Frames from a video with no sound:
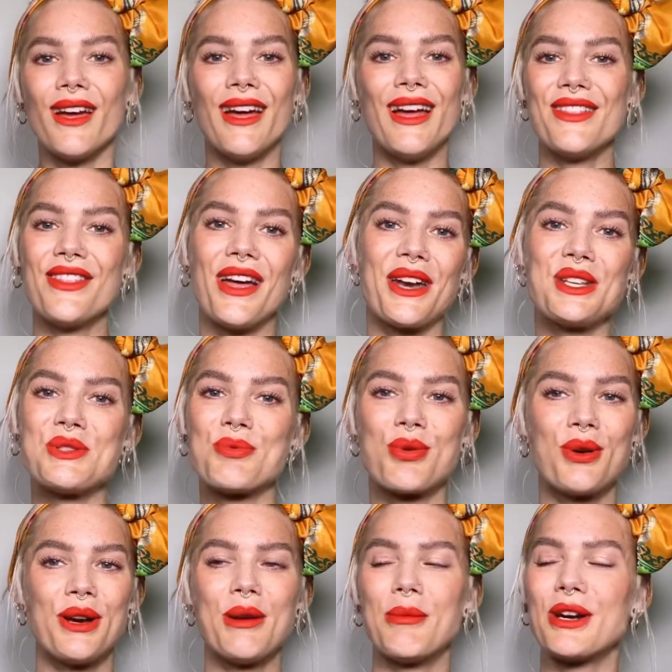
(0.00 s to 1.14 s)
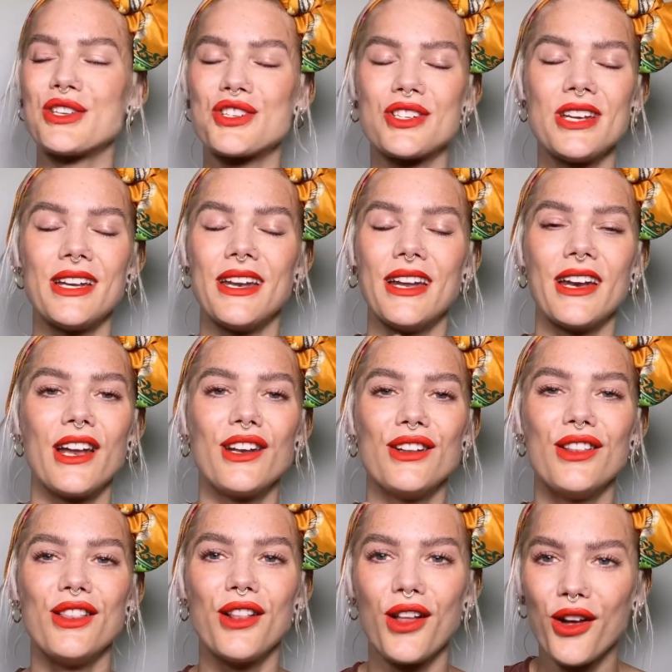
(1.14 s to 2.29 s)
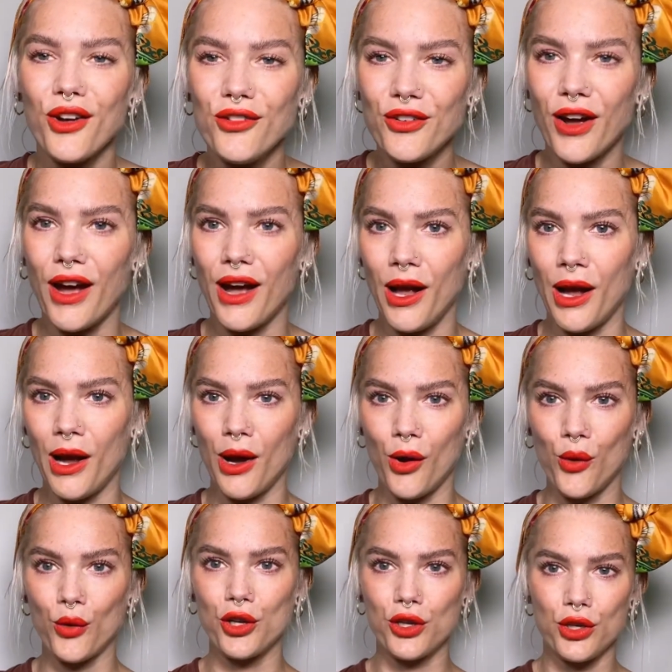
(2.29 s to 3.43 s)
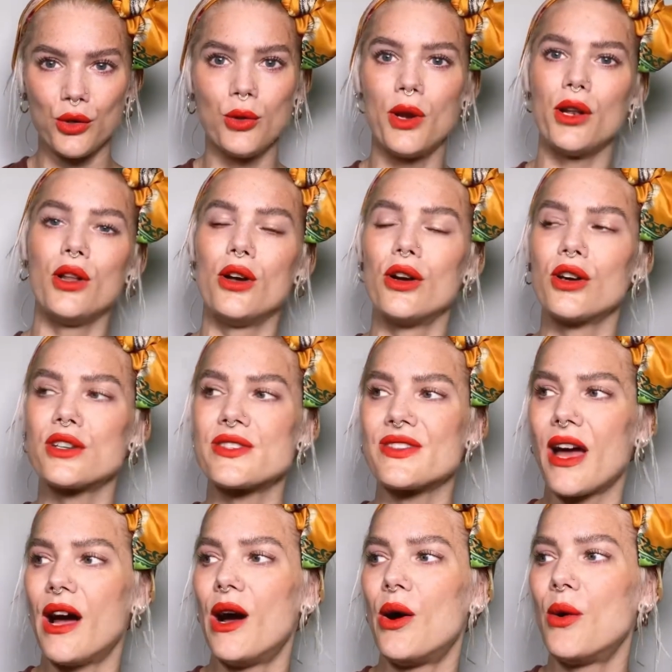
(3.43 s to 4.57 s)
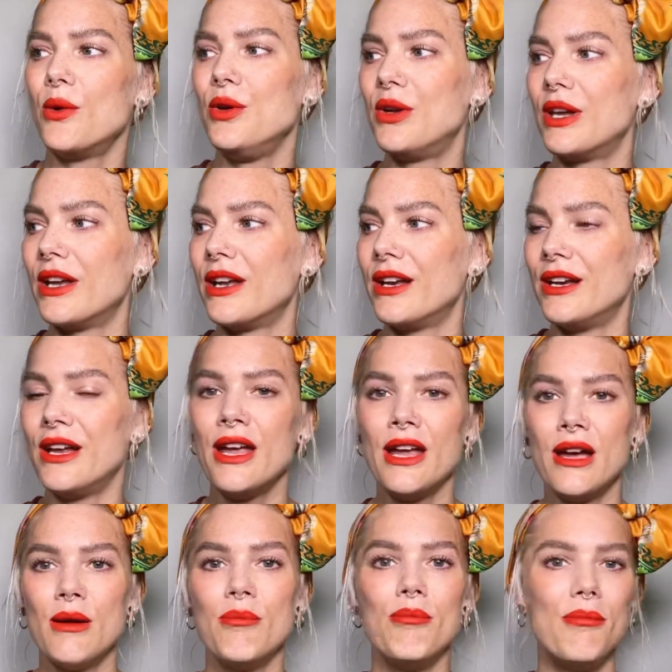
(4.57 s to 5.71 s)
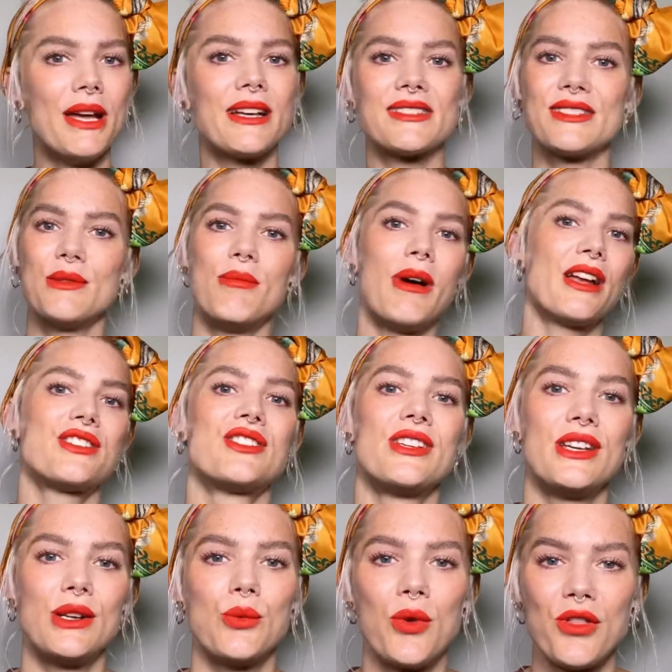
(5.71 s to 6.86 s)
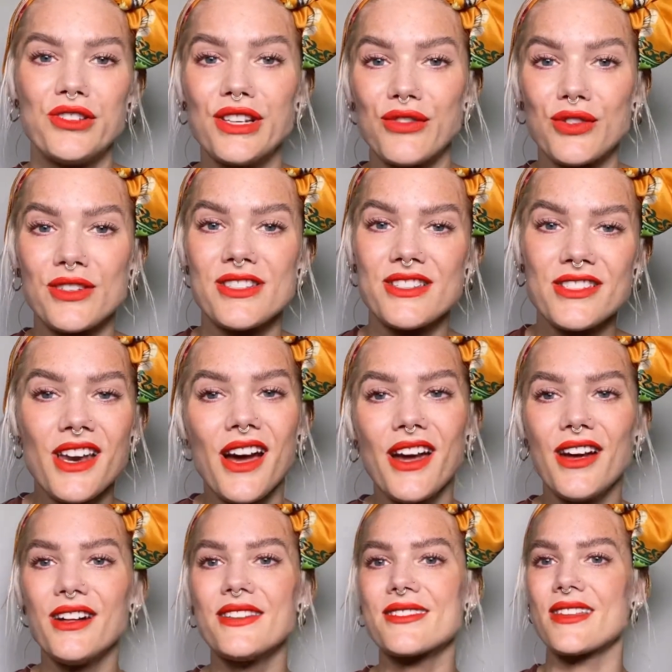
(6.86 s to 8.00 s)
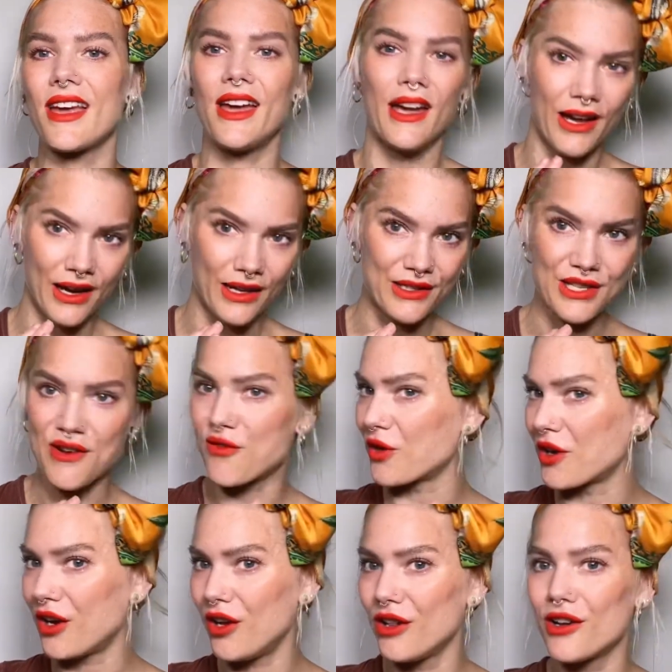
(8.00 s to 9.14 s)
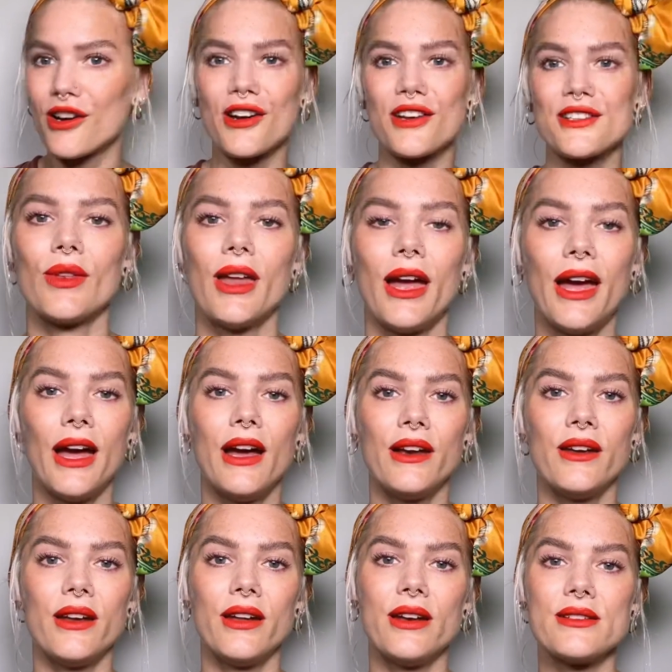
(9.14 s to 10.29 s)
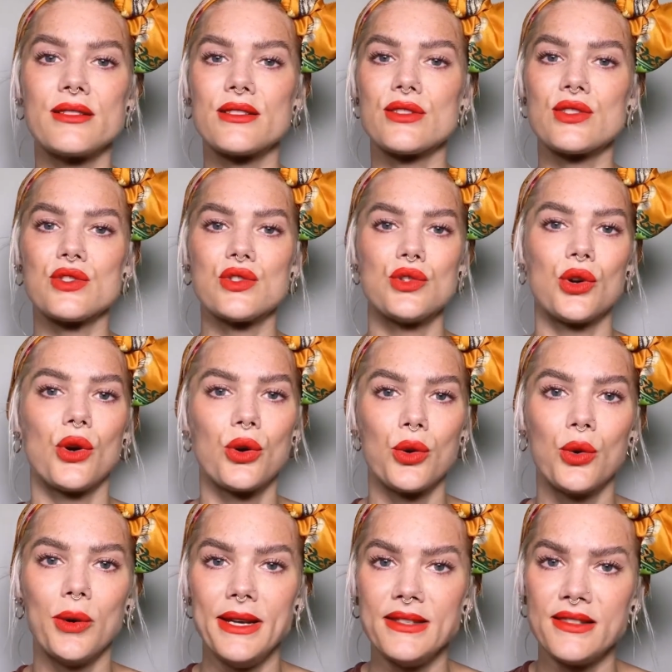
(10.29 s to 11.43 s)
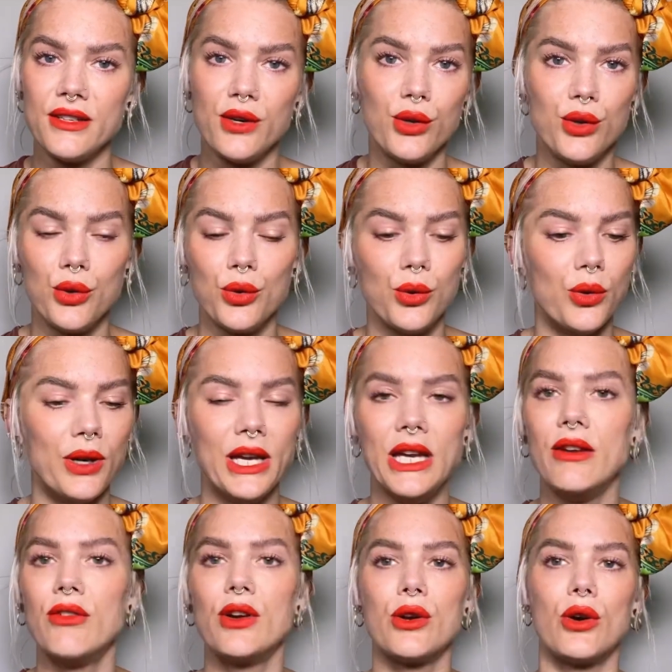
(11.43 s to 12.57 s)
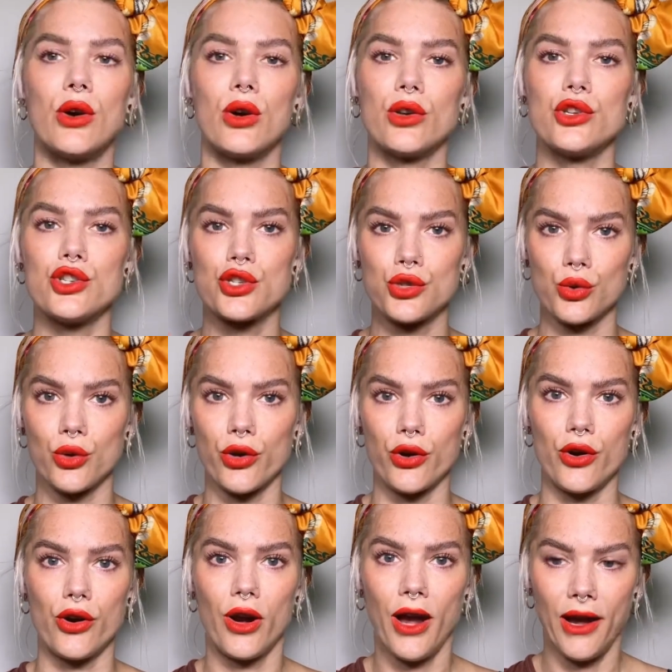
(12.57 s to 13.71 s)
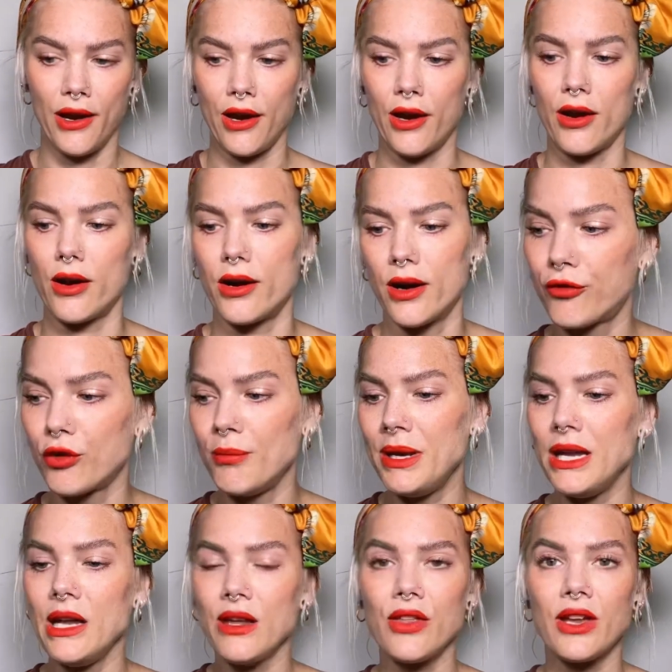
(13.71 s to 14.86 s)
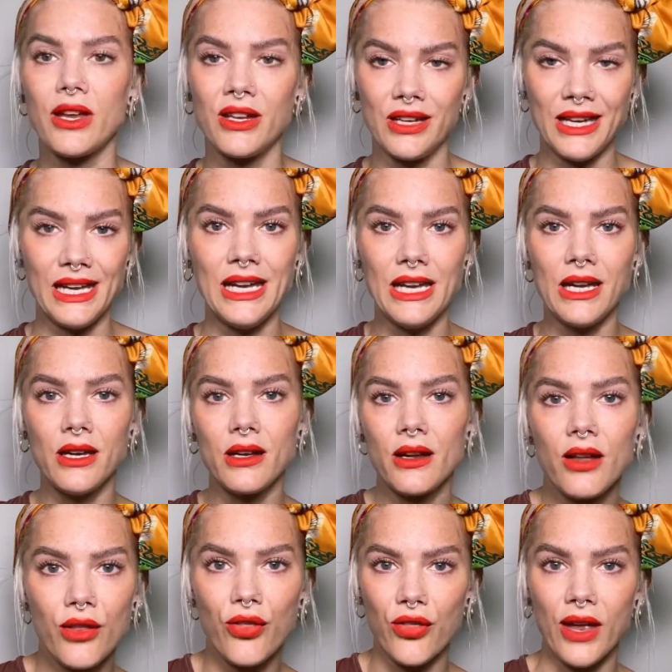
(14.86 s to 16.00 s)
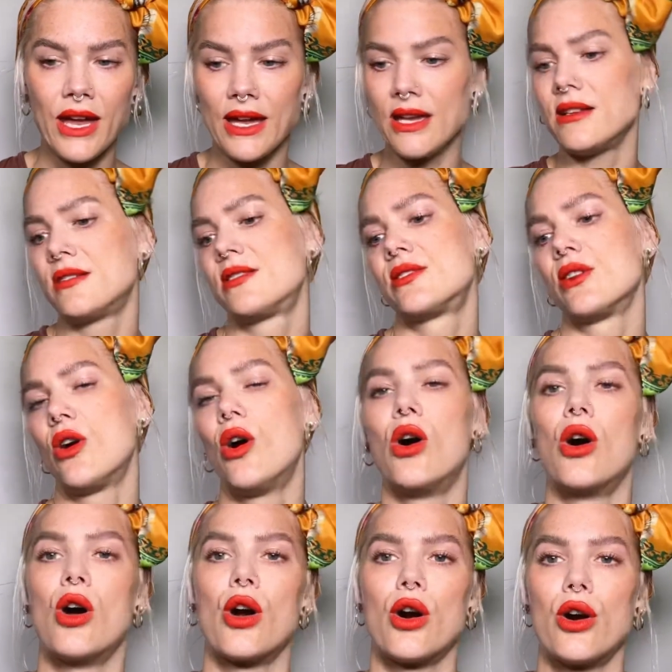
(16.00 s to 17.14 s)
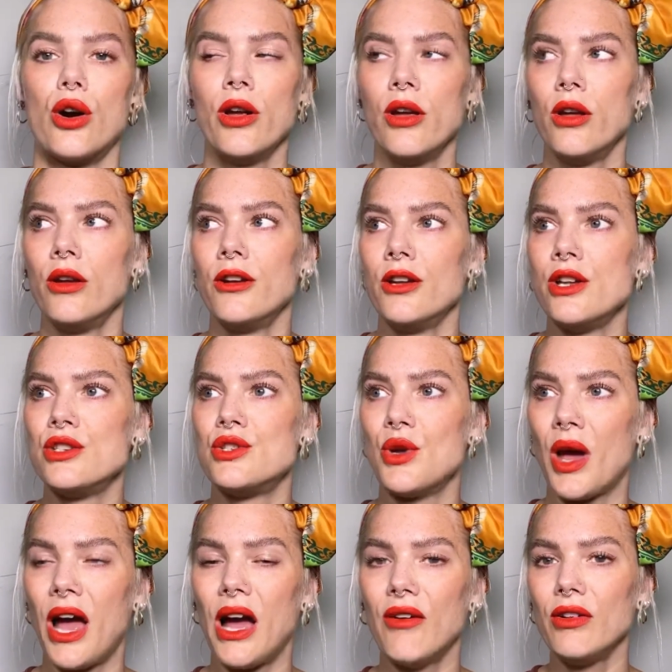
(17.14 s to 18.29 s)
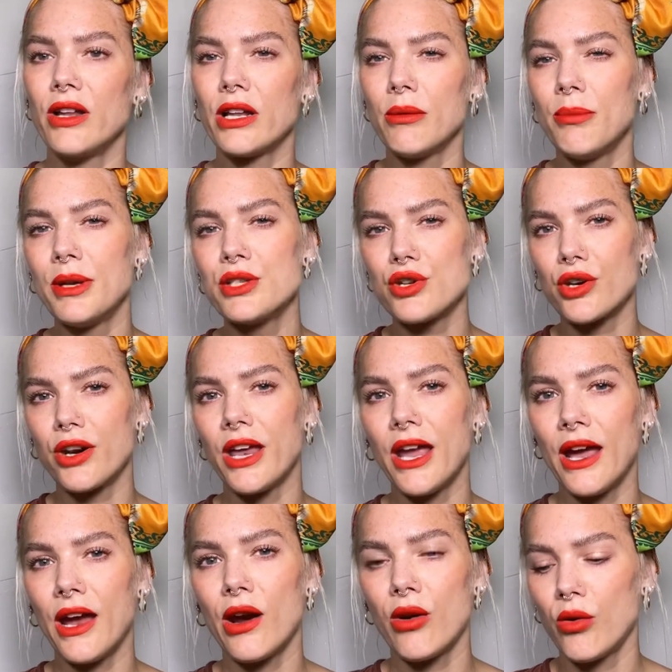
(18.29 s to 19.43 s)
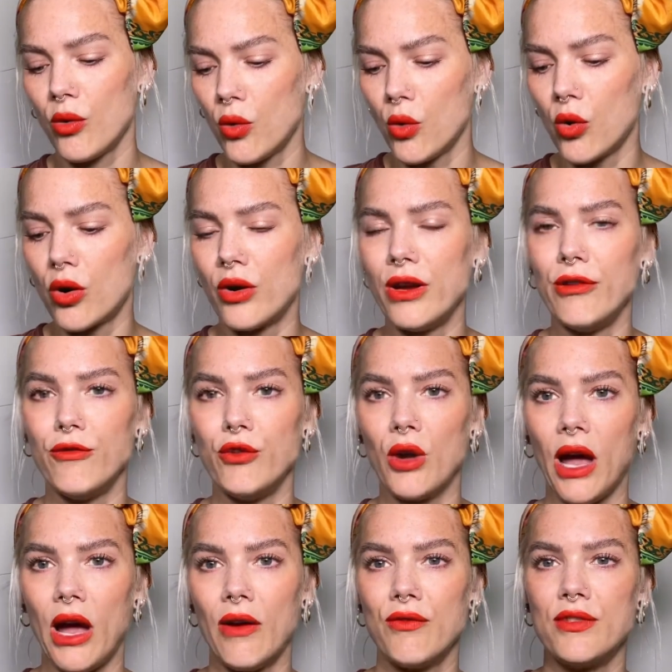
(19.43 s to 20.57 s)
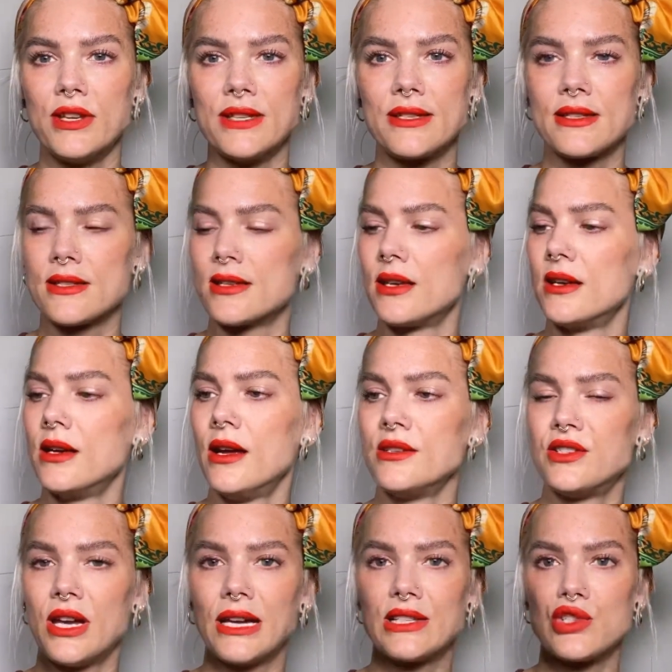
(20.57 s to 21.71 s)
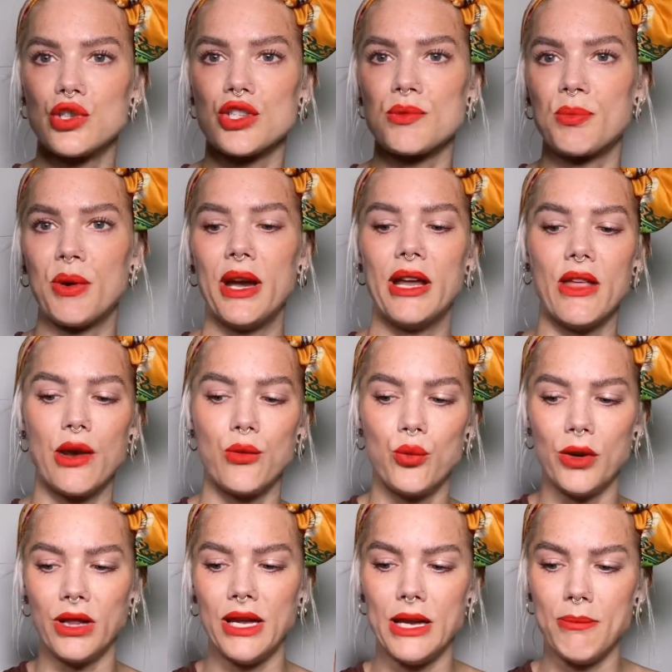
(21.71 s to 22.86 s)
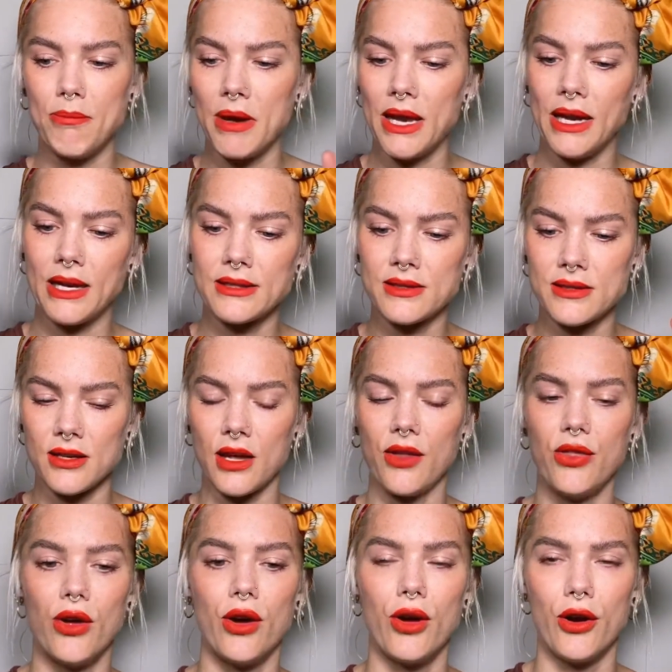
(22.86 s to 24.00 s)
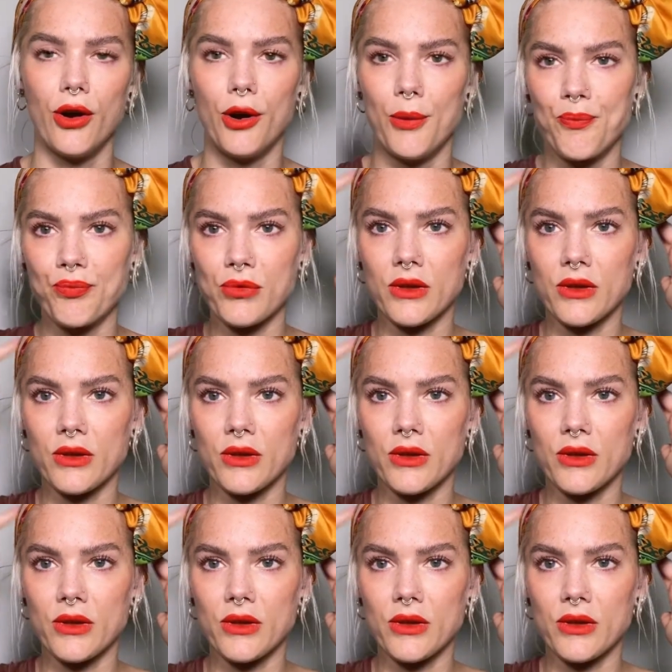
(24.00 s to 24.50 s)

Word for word: And that is pretty much it. And I love how cute it looks, how you can mix and match it with different styles and different colors and it is so easy to do even on shorter hair. For me, the key things are to have a little bit dirty hair or if you have this texture spray that really makes the